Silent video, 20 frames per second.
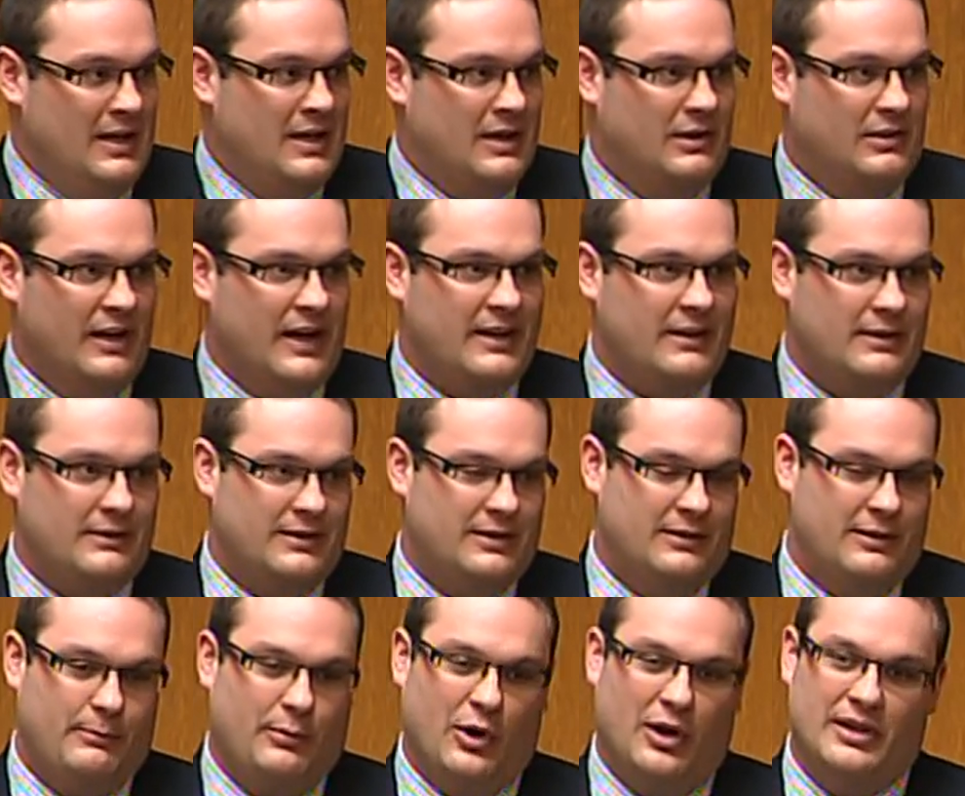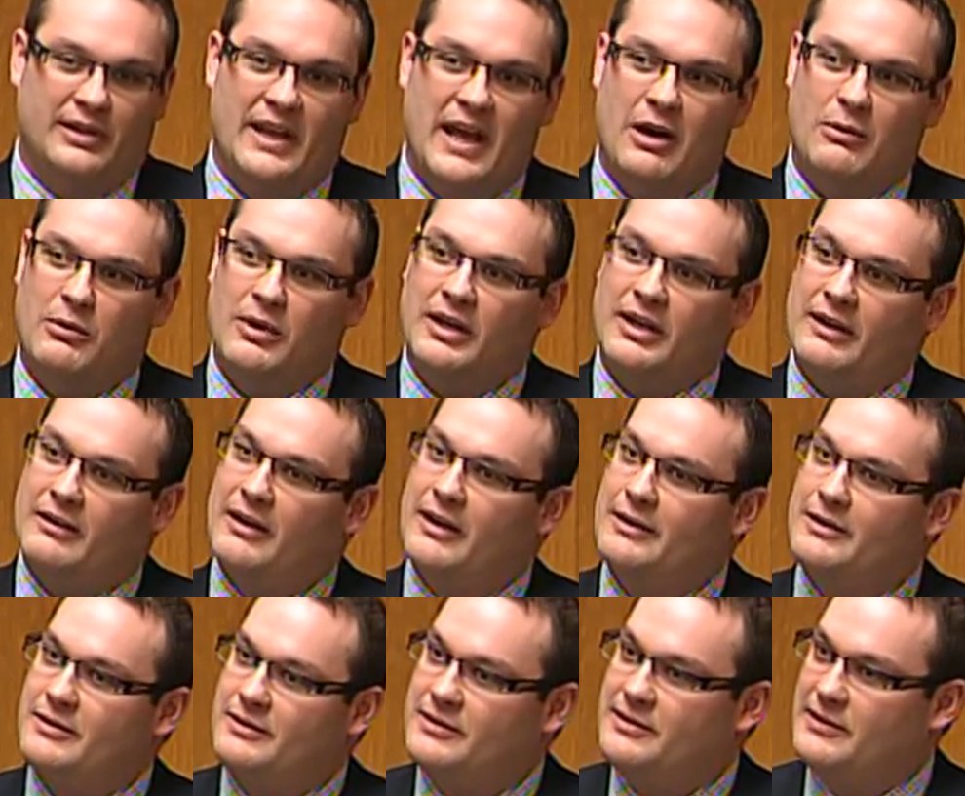great support network.
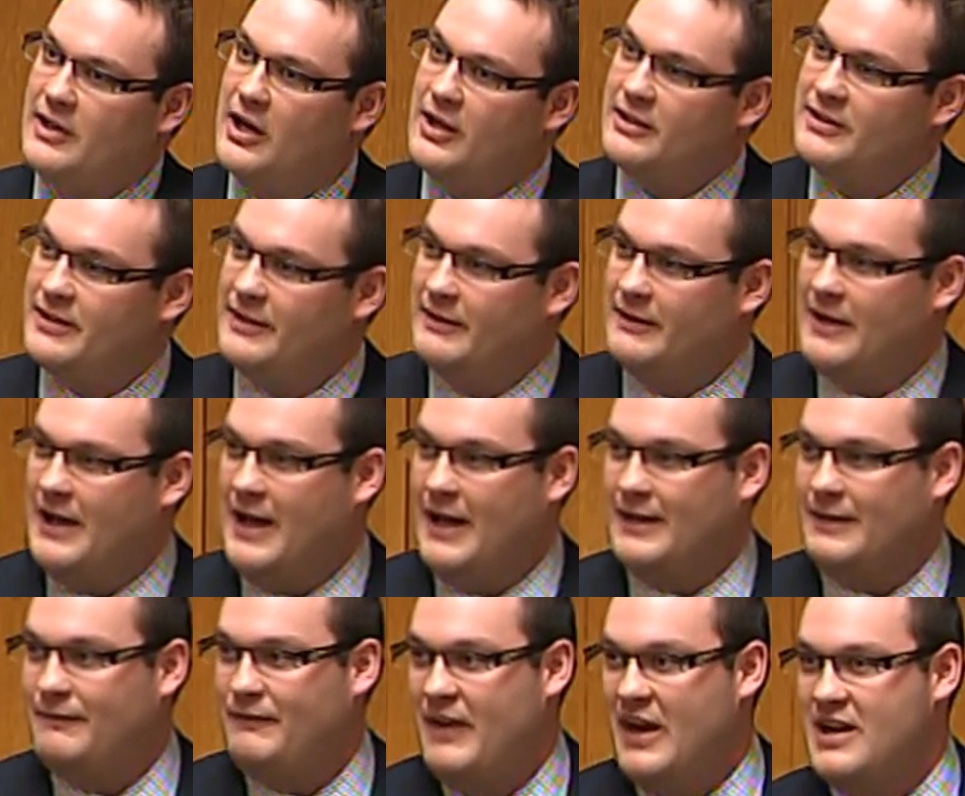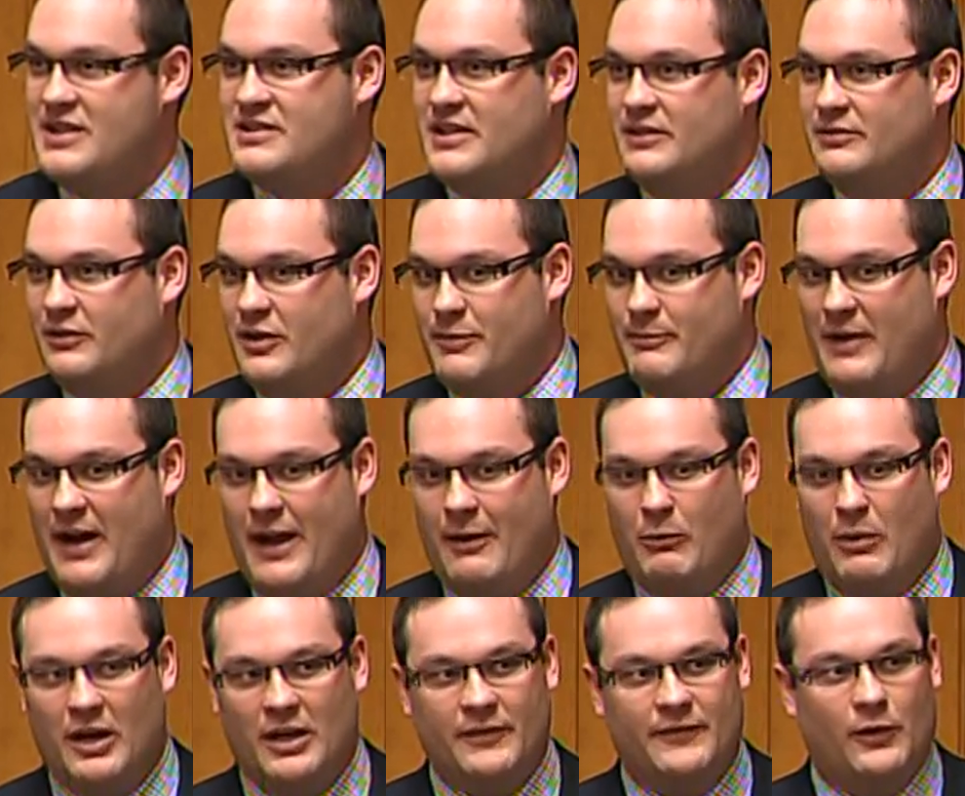It starts and finishes with my
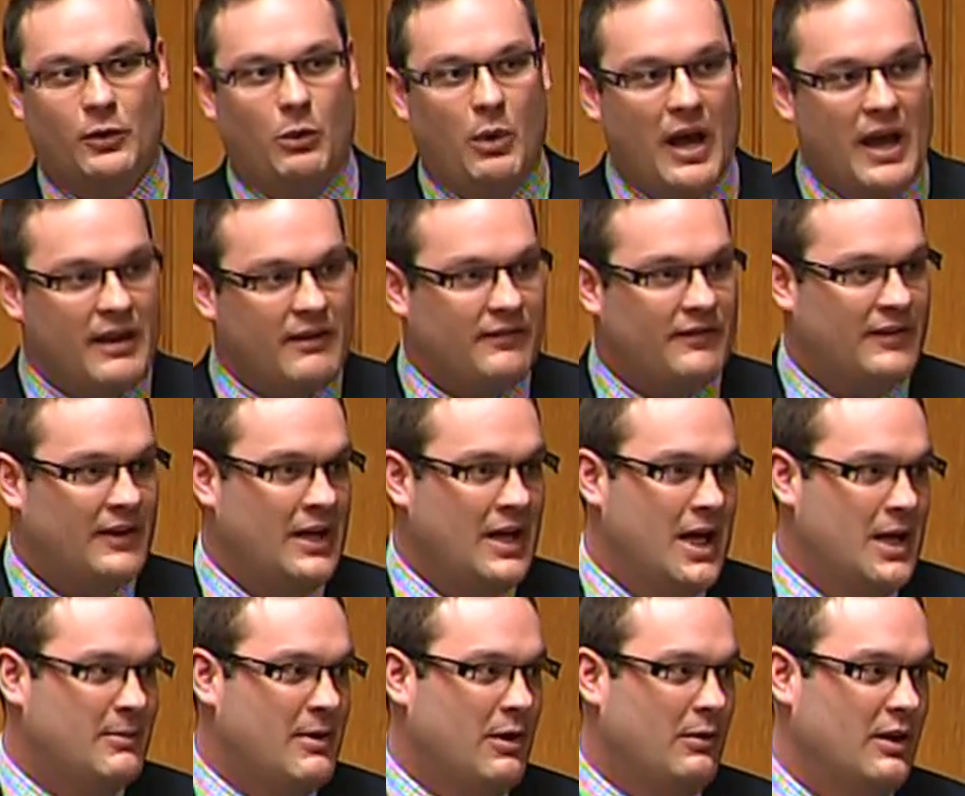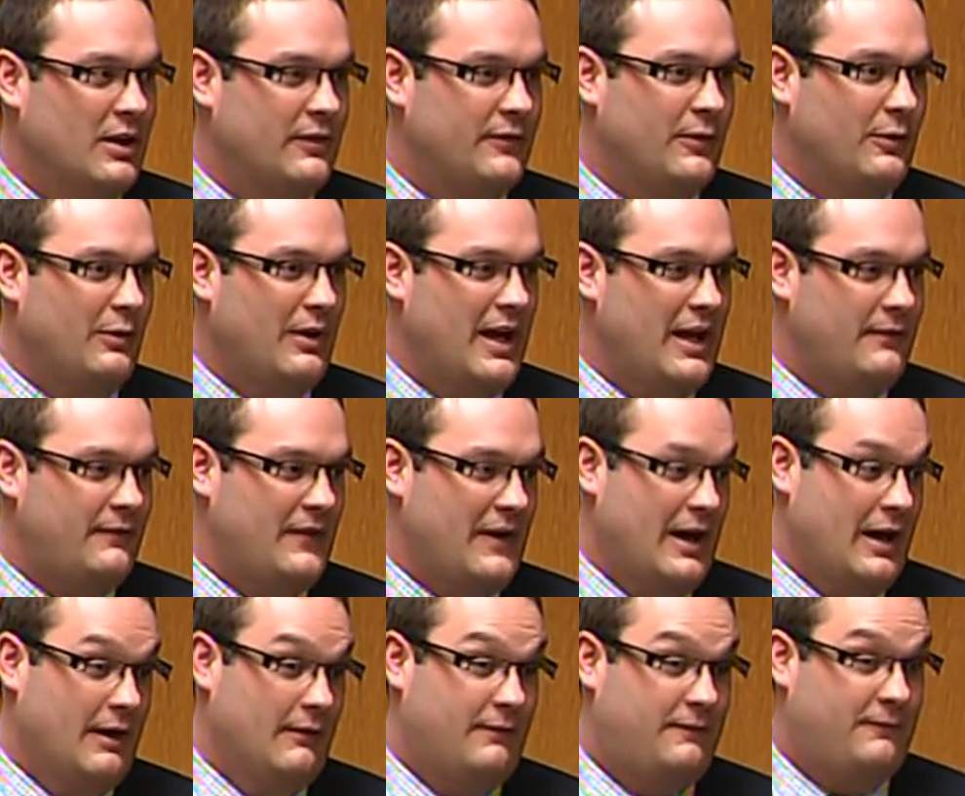wonderful wife
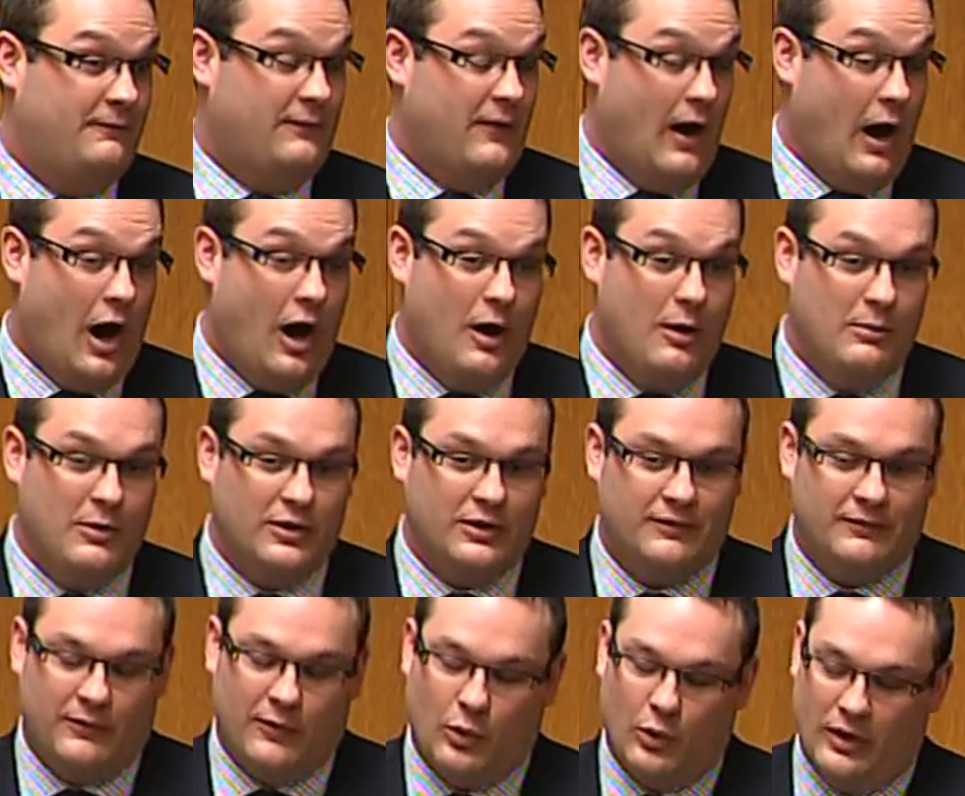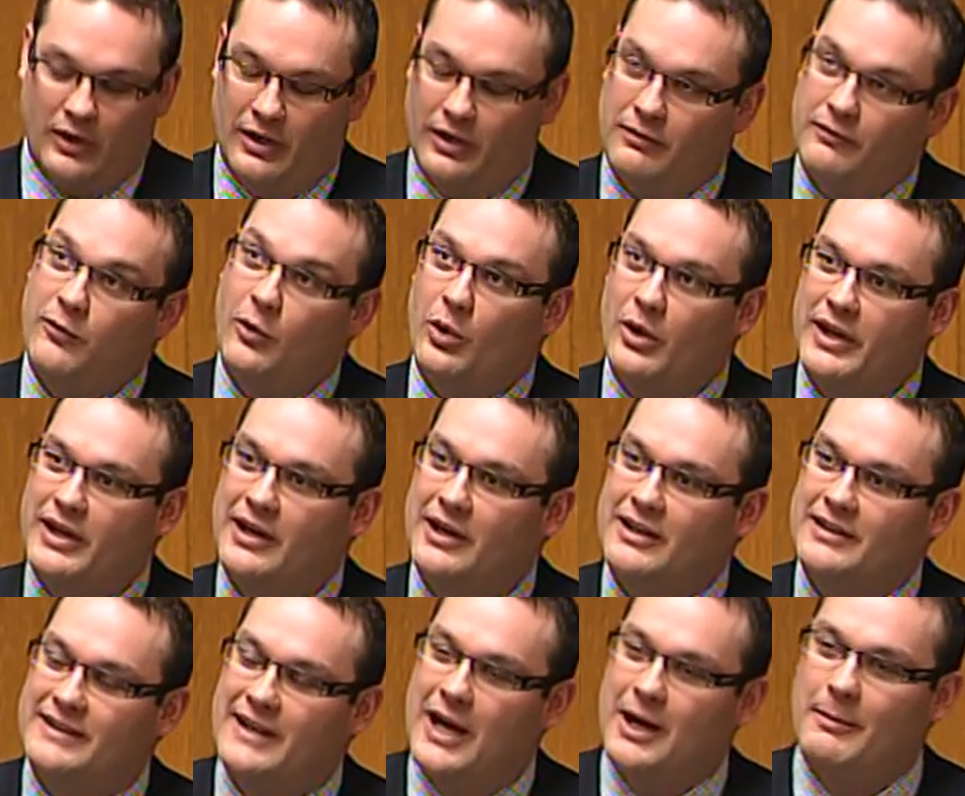of almost four
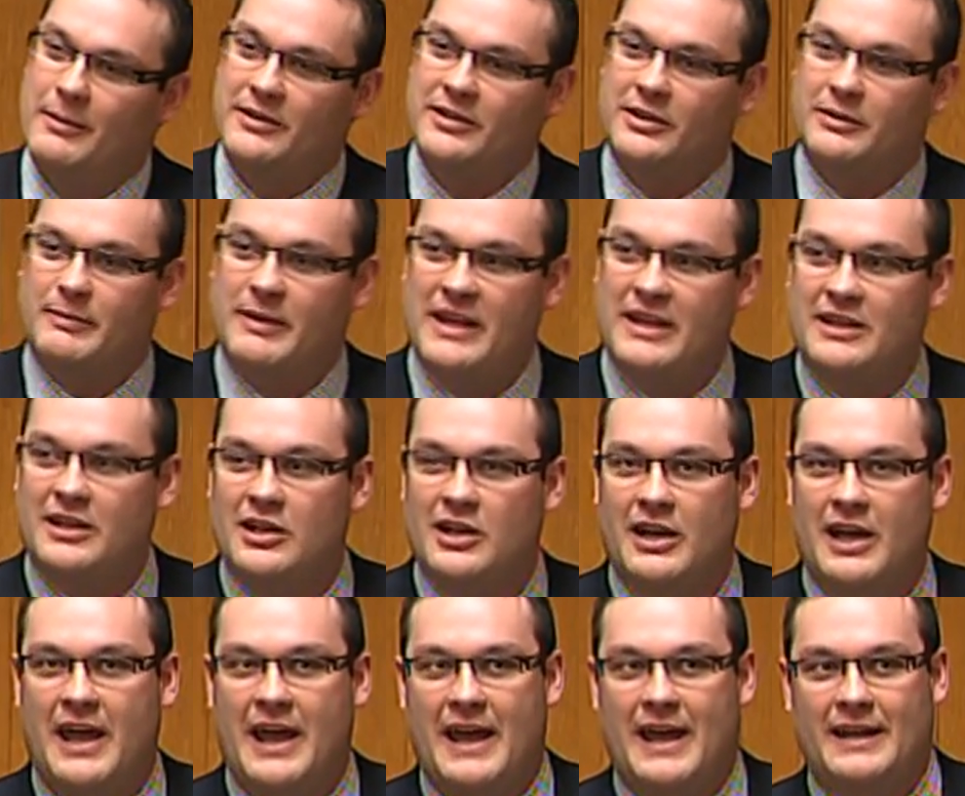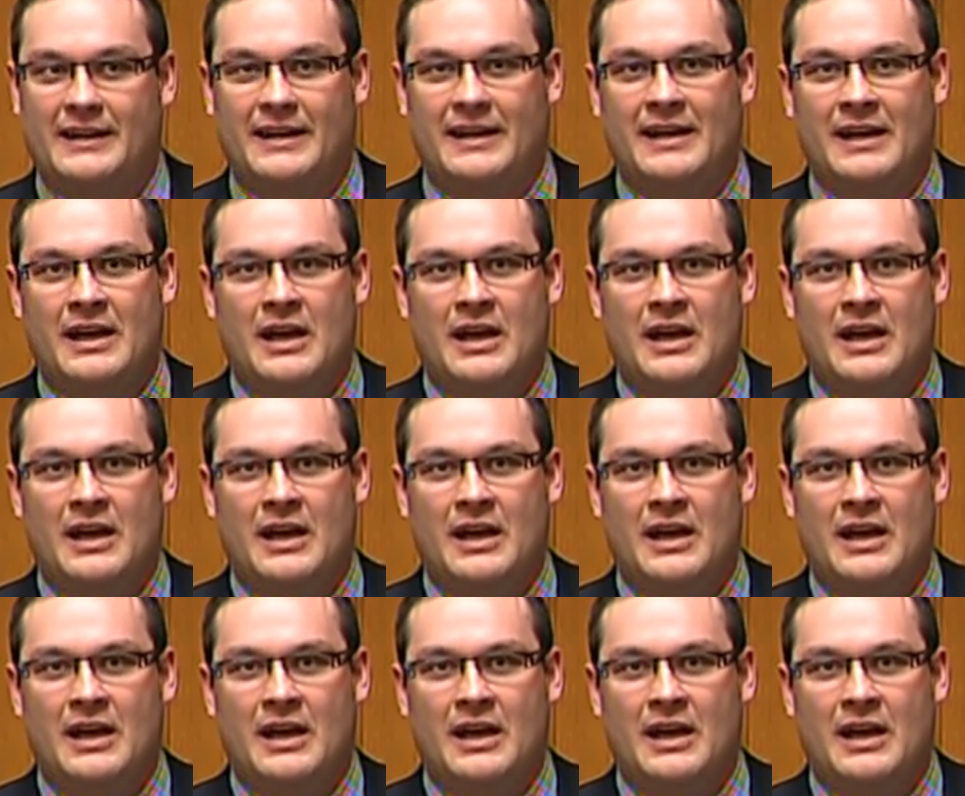years now, Mr. Speaker, and